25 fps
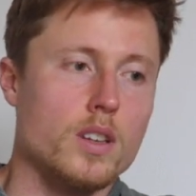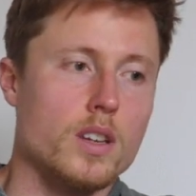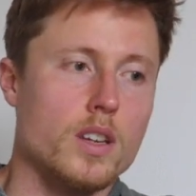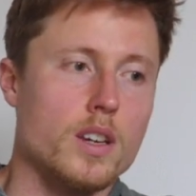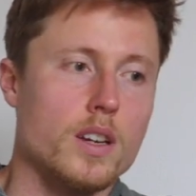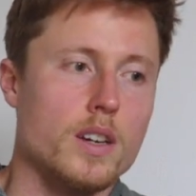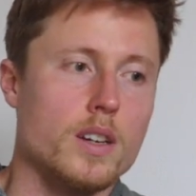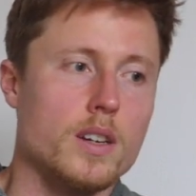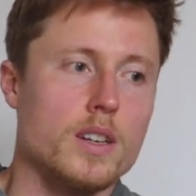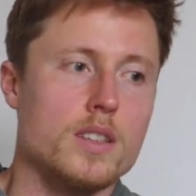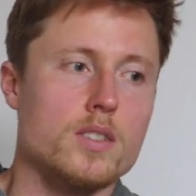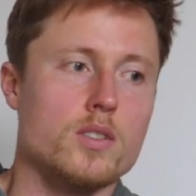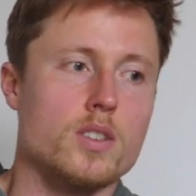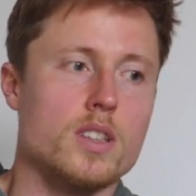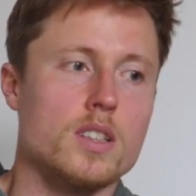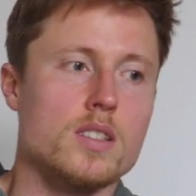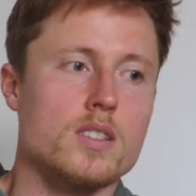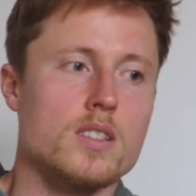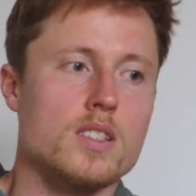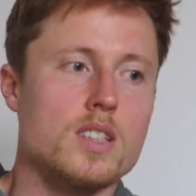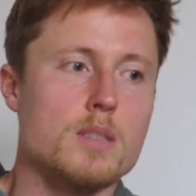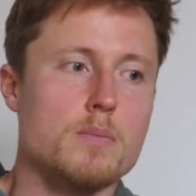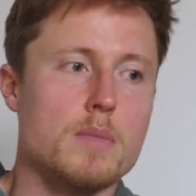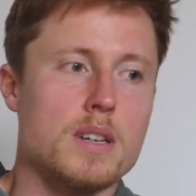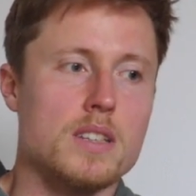Yeah, as you can
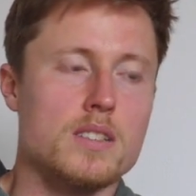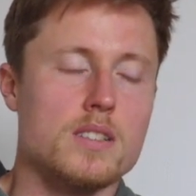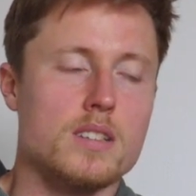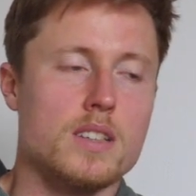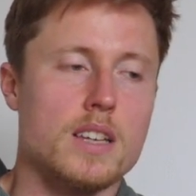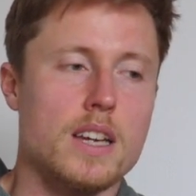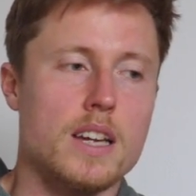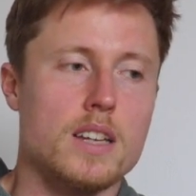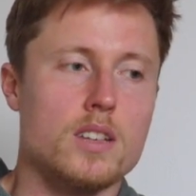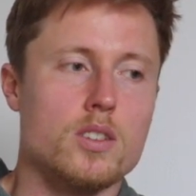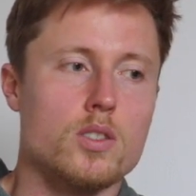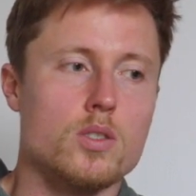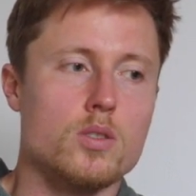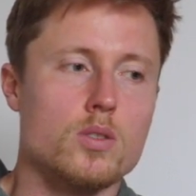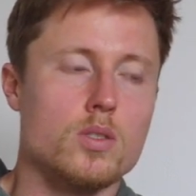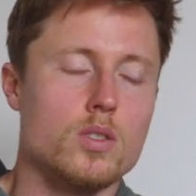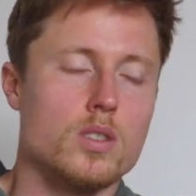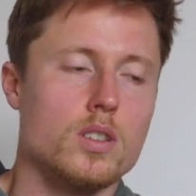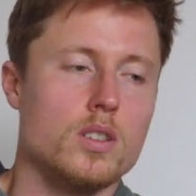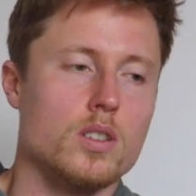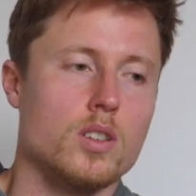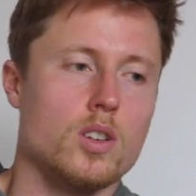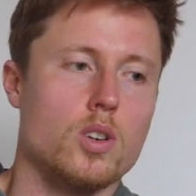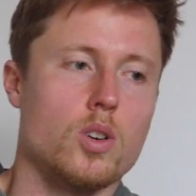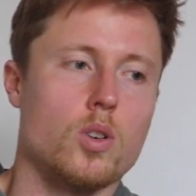see, my
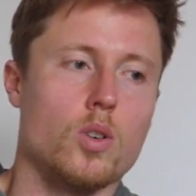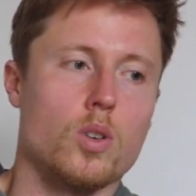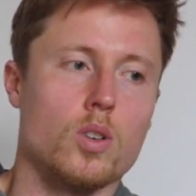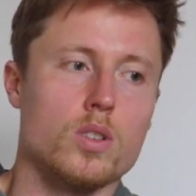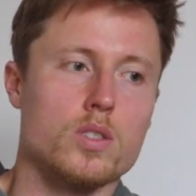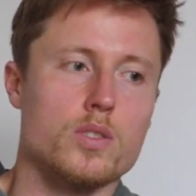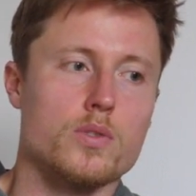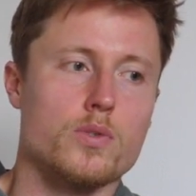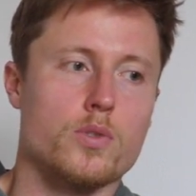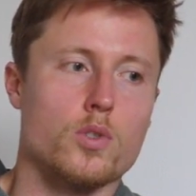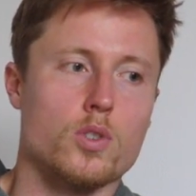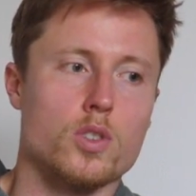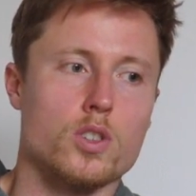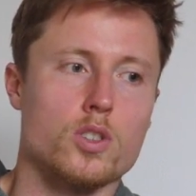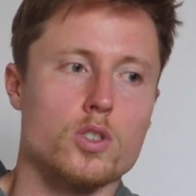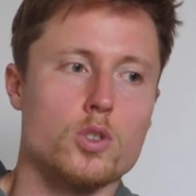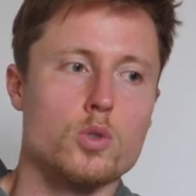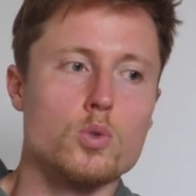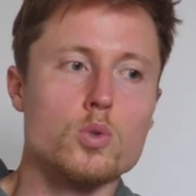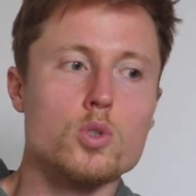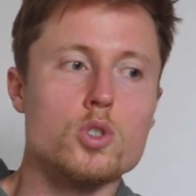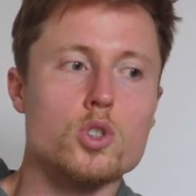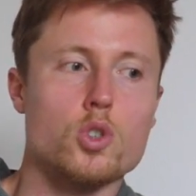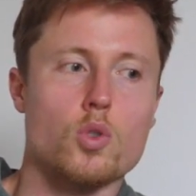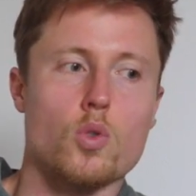schedule calls for
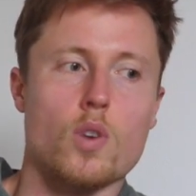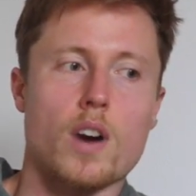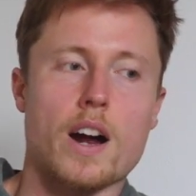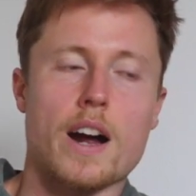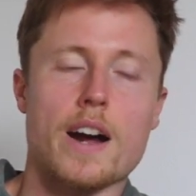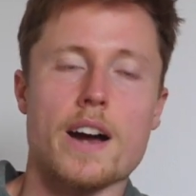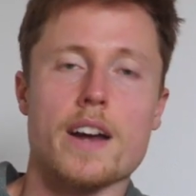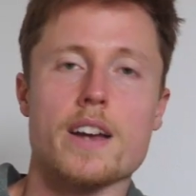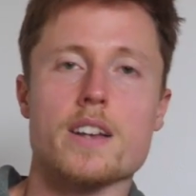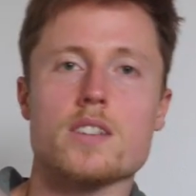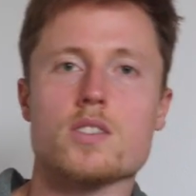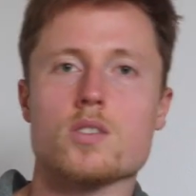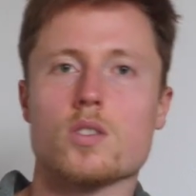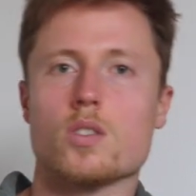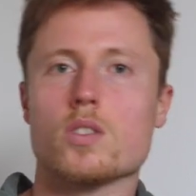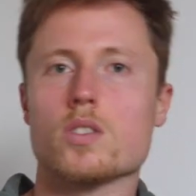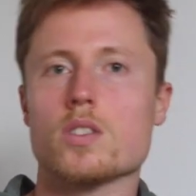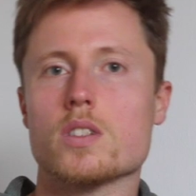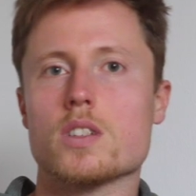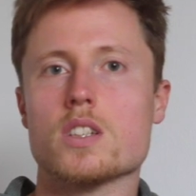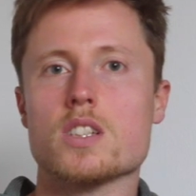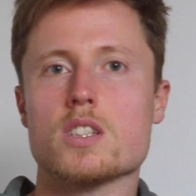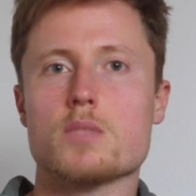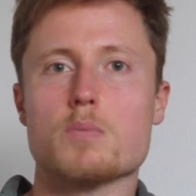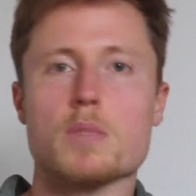2 tries
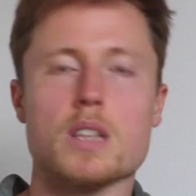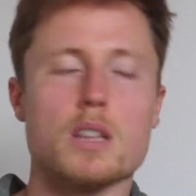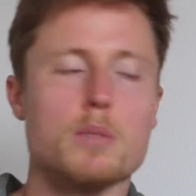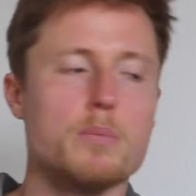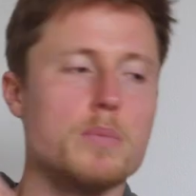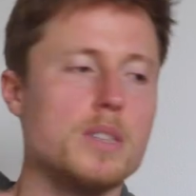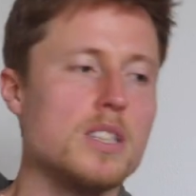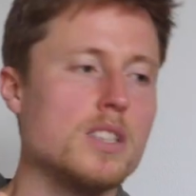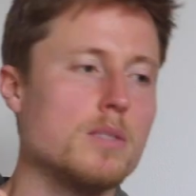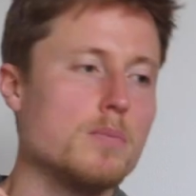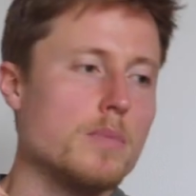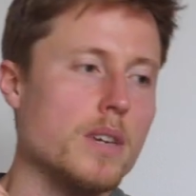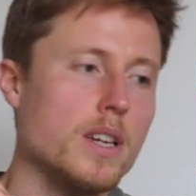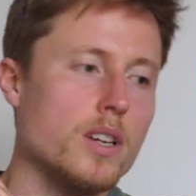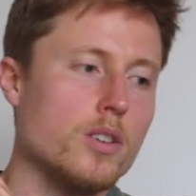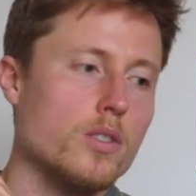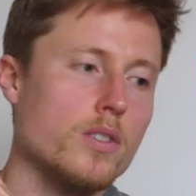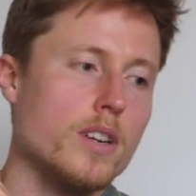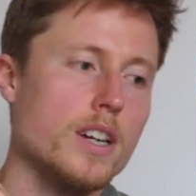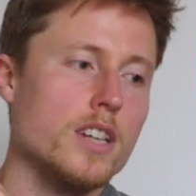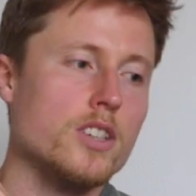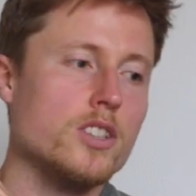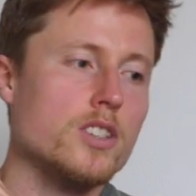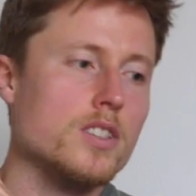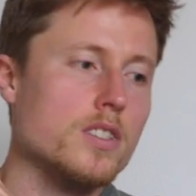on these middle beastmaker
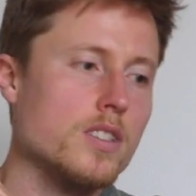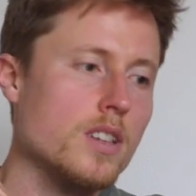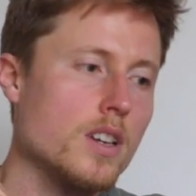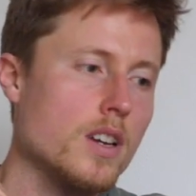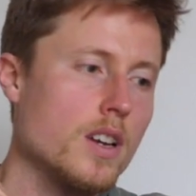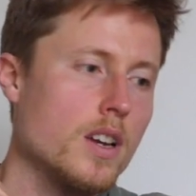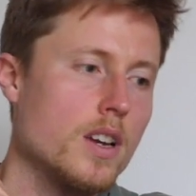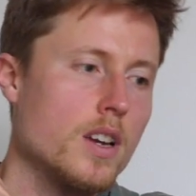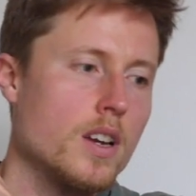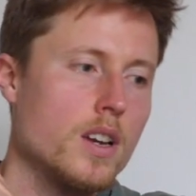edges.